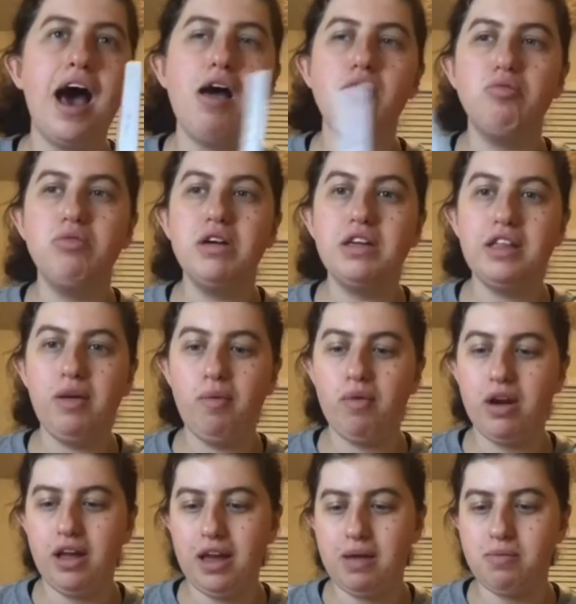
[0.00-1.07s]
I really
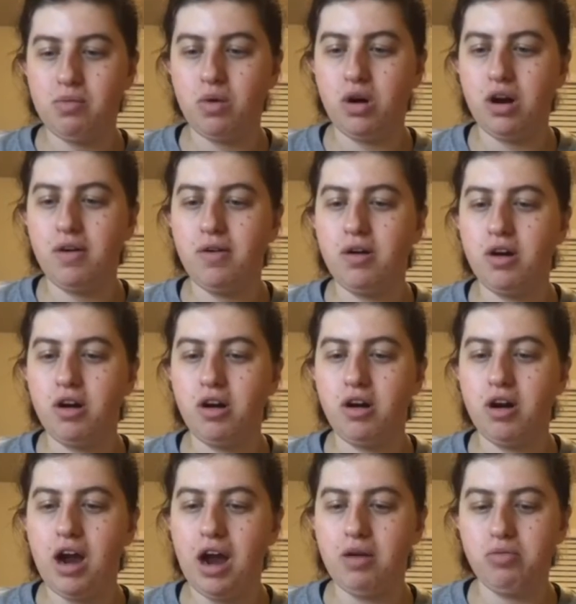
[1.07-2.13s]
want to get more of
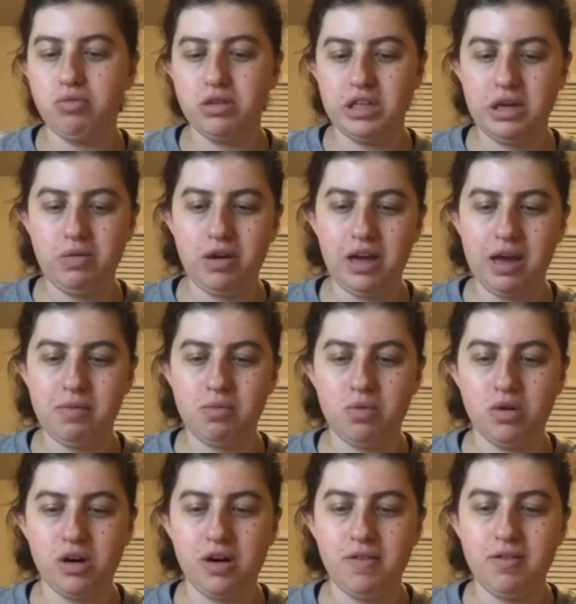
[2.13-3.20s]
her. I really want to get
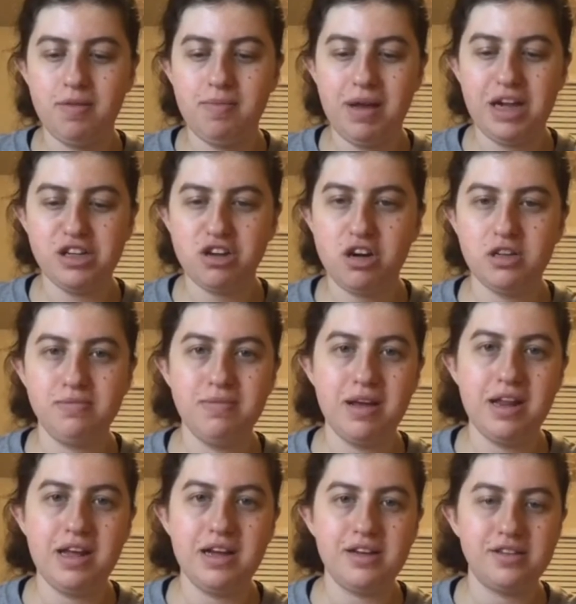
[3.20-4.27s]
more of the BH
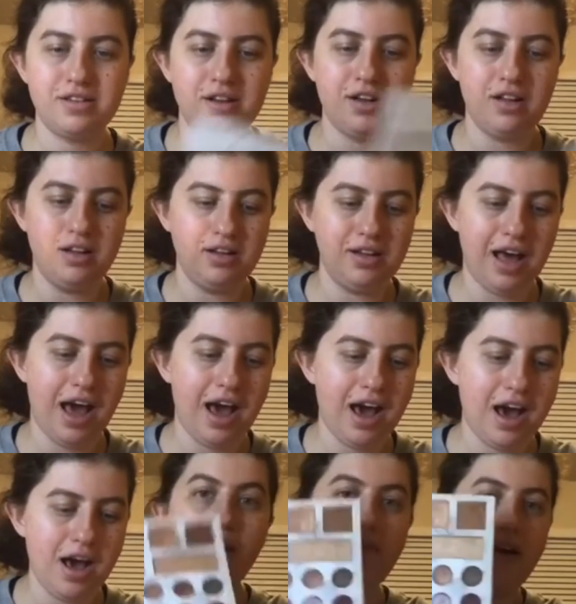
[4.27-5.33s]
Cosmetics
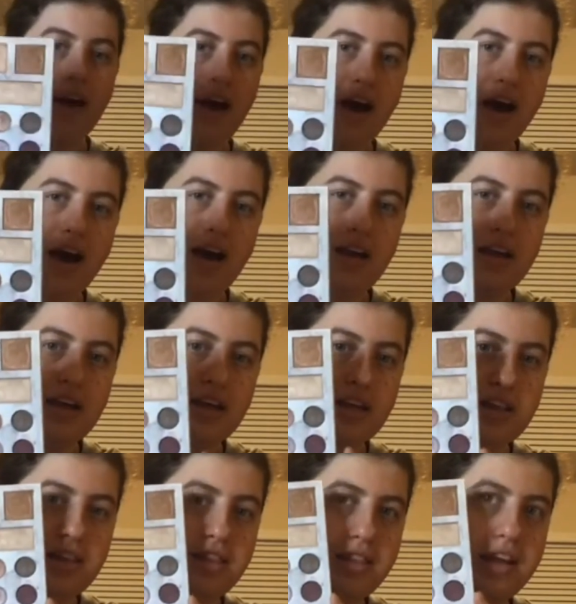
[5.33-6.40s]
collab. I've
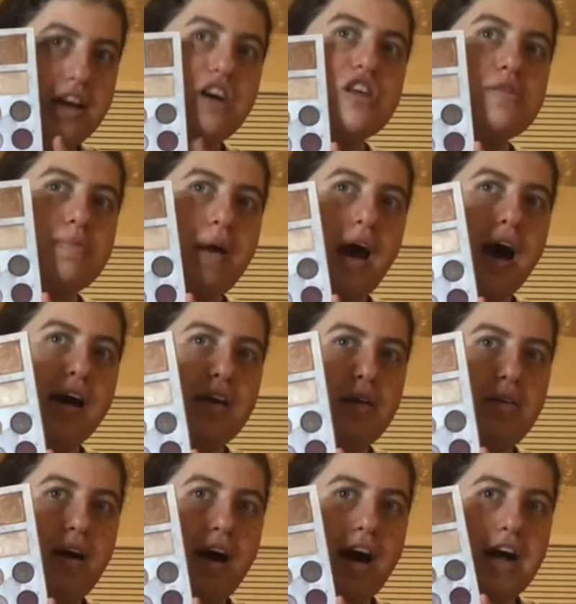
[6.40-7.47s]
had this
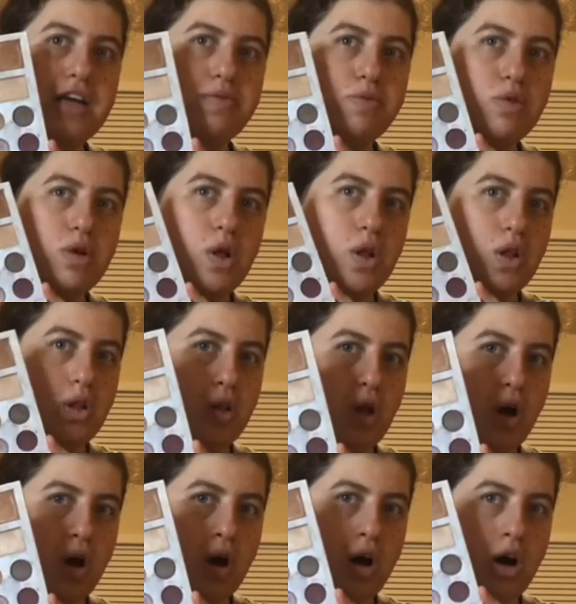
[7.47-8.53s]
palette, you guys, for a
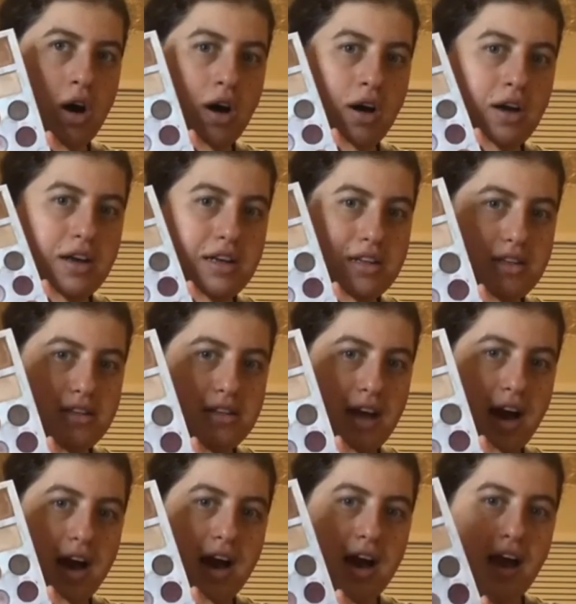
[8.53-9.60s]
long
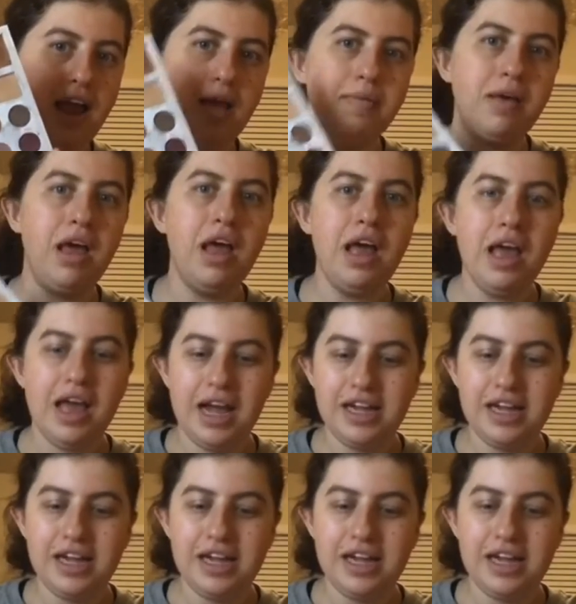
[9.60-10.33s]
time.